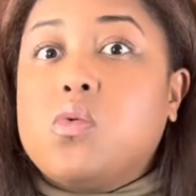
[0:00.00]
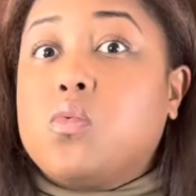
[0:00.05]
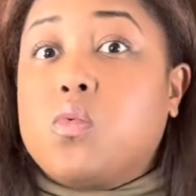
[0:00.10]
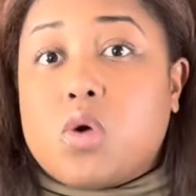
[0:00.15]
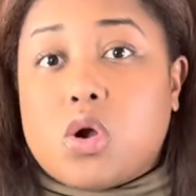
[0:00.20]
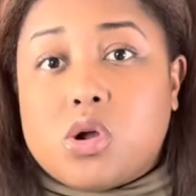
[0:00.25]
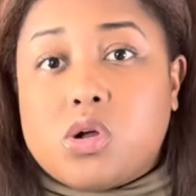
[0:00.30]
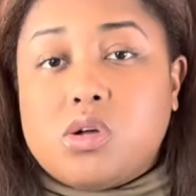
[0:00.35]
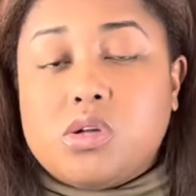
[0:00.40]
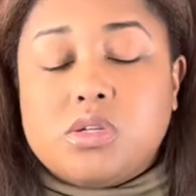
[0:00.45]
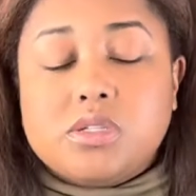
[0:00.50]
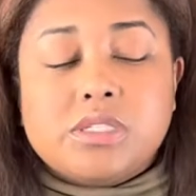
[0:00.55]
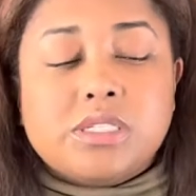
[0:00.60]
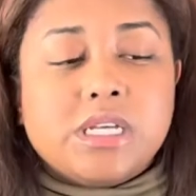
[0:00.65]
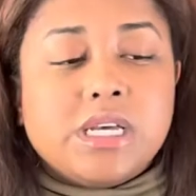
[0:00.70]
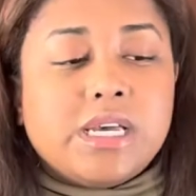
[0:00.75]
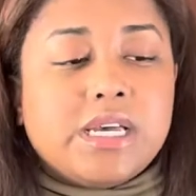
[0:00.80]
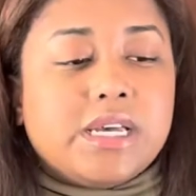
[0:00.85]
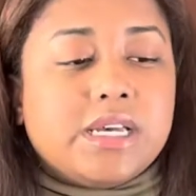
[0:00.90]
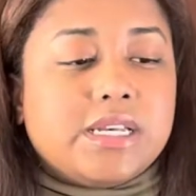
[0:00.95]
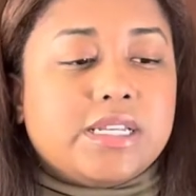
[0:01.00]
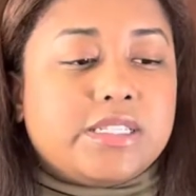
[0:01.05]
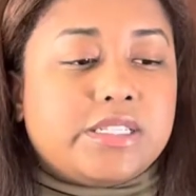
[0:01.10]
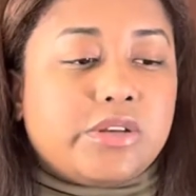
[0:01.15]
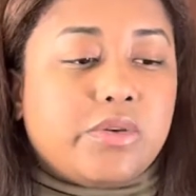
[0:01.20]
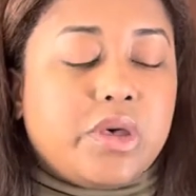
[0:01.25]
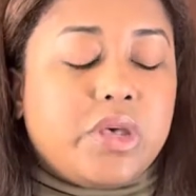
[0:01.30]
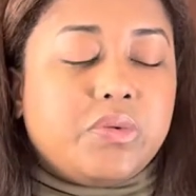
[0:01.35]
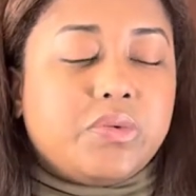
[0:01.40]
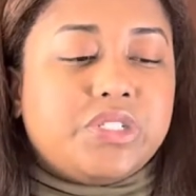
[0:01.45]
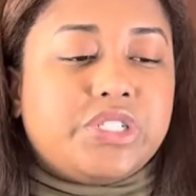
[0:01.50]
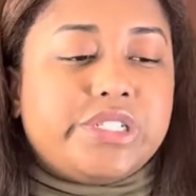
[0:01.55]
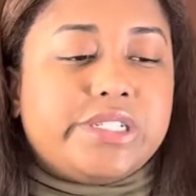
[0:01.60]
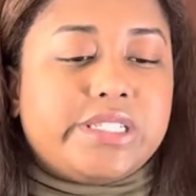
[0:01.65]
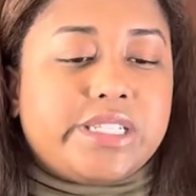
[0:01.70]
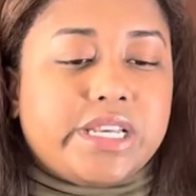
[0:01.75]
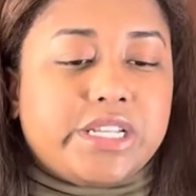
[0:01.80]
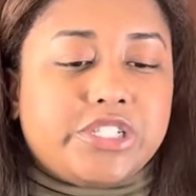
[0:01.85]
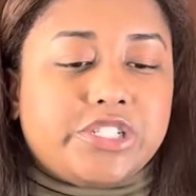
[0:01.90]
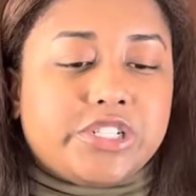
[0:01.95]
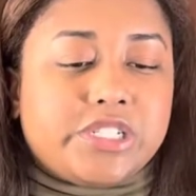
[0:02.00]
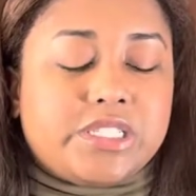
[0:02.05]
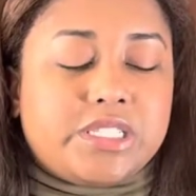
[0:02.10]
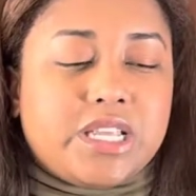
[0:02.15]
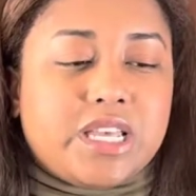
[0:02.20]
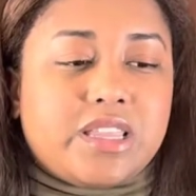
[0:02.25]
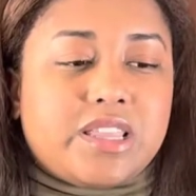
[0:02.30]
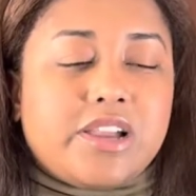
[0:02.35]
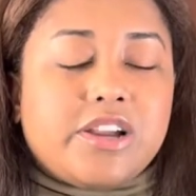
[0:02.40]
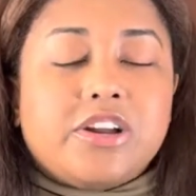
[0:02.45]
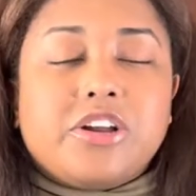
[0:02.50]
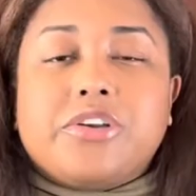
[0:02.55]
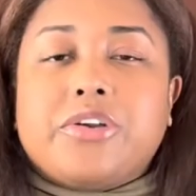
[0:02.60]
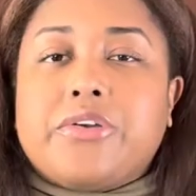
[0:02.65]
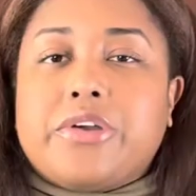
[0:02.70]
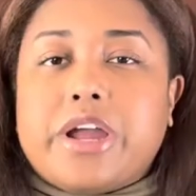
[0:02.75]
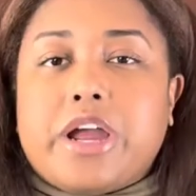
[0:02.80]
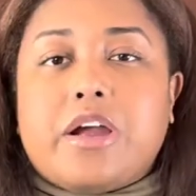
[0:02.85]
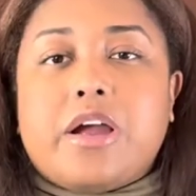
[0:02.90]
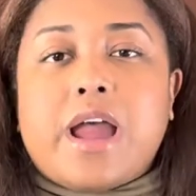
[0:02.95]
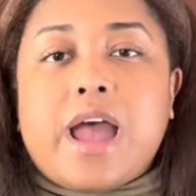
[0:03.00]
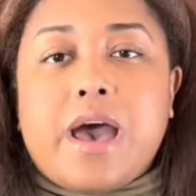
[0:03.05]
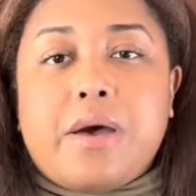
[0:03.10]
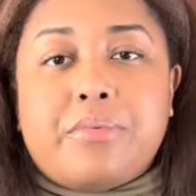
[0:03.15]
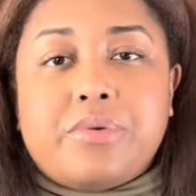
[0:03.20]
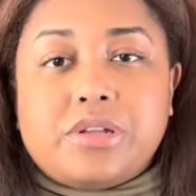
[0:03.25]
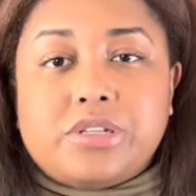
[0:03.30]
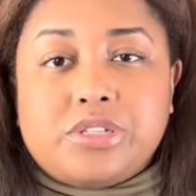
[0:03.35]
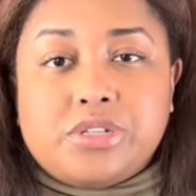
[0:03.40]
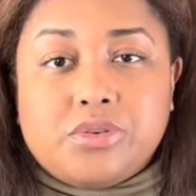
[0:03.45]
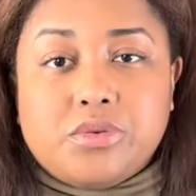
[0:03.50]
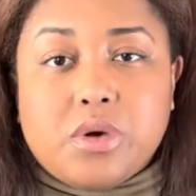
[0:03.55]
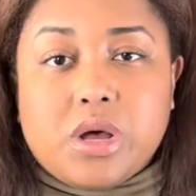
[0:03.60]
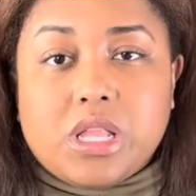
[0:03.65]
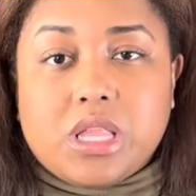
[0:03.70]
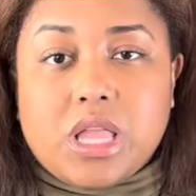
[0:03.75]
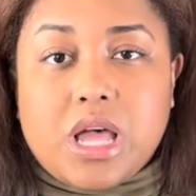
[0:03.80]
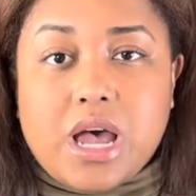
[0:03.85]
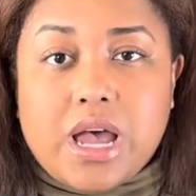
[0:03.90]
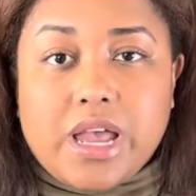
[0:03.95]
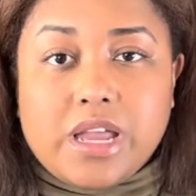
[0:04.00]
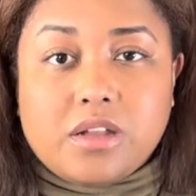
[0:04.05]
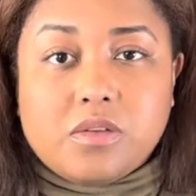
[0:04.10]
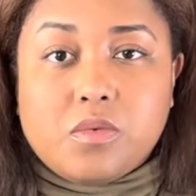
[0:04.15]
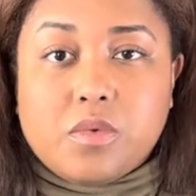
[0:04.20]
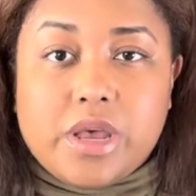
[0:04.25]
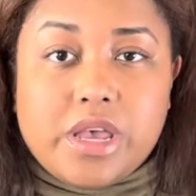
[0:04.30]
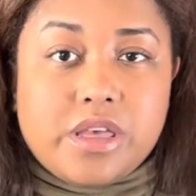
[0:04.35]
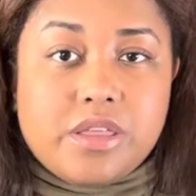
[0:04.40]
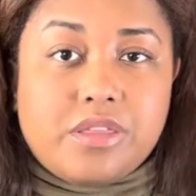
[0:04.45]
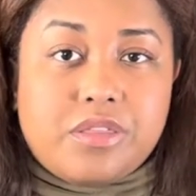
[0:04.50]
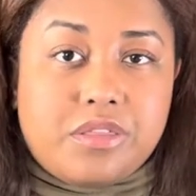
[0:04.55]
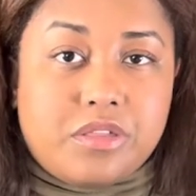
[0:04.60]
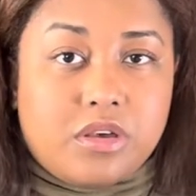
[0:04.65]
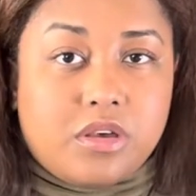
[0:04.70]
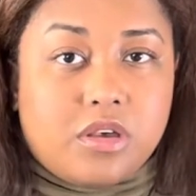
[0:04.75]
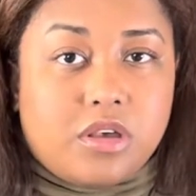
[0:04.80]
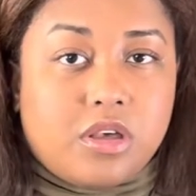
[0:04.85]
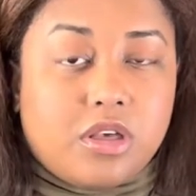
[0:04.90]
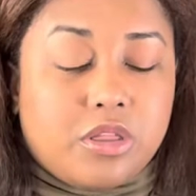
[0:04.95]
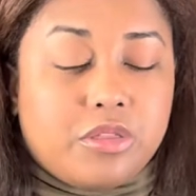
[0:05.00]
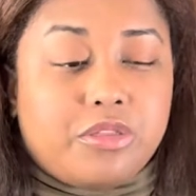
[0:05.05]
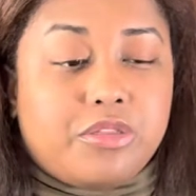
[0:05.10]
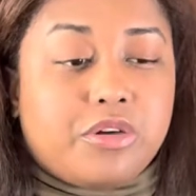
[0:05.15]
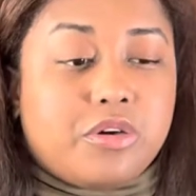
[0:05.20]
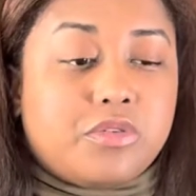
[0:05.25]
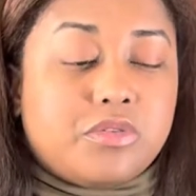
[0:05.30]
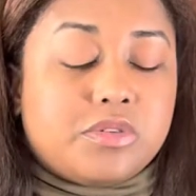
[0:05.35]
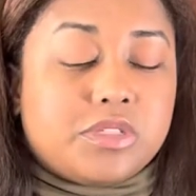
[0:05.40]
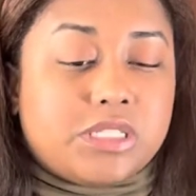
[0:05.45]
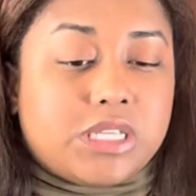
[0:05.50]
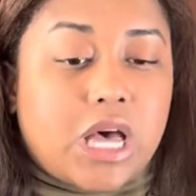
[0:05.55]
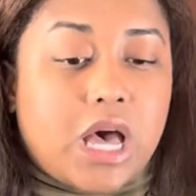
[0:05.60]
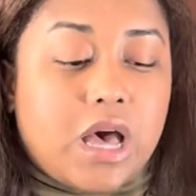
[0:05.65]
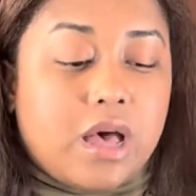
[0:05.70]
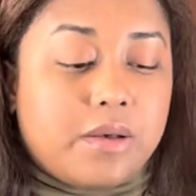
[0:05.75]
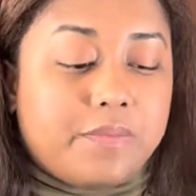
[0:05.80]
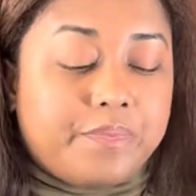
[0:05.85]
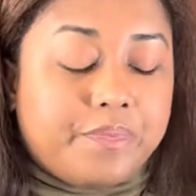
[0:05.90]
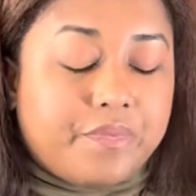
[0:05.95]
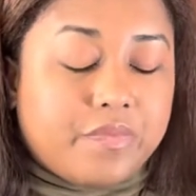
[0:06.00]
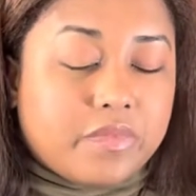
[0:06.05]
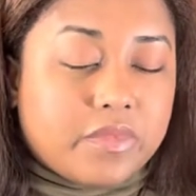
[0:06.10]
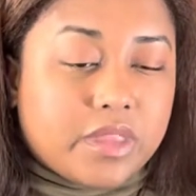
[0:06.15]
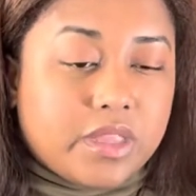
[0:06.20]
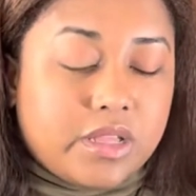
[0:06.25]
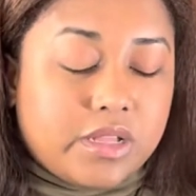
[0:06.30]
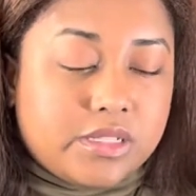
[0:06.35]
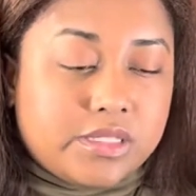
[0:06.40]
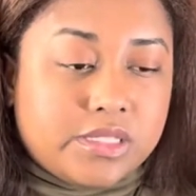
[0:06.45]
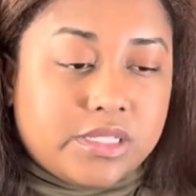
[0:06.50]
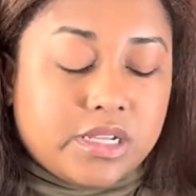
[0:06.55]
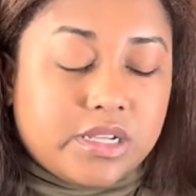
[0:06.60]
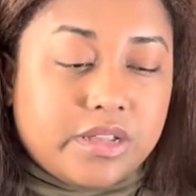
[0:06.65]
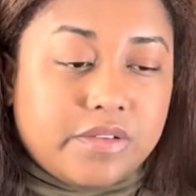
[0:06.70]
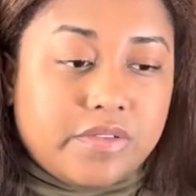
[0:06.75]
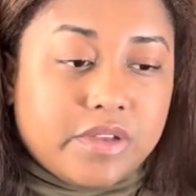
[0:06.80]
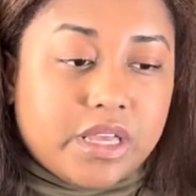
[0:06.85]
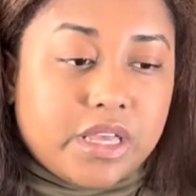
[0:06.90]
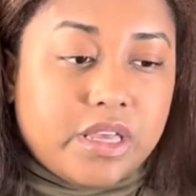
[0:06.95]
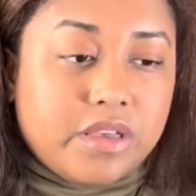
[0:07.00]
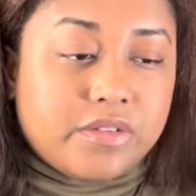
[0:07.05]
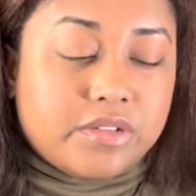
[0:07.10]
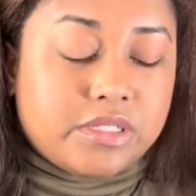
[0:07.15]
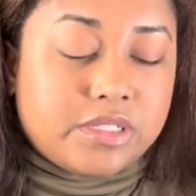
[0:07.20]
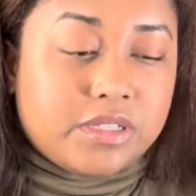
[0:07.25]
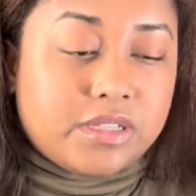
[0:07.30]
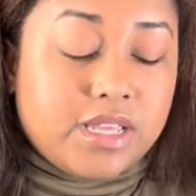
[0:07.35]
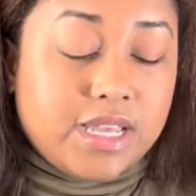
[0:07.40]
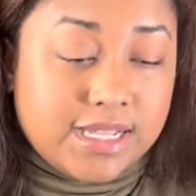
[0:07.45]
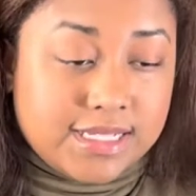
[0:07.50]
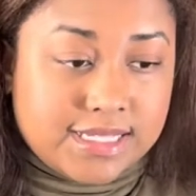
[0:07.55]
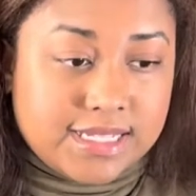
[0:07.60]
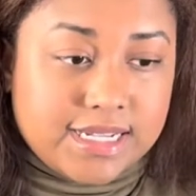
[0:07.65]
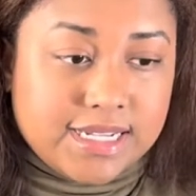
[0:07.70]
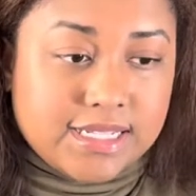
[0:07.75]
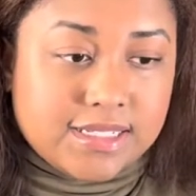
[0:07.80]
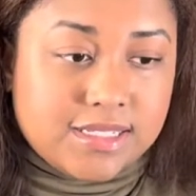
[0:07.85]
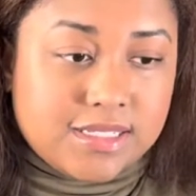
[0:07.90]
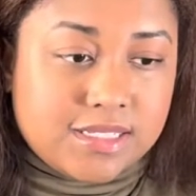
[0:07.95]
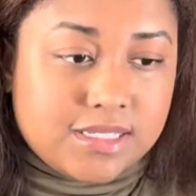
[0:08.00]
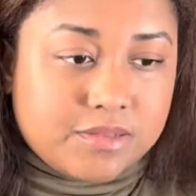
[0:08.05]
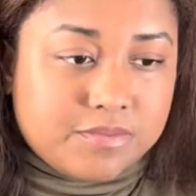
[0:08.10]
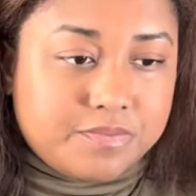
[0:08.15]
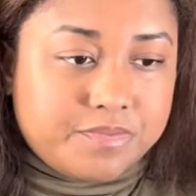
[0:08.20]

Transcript: world so it was just interesting that her career happened to align with those um, significant incidents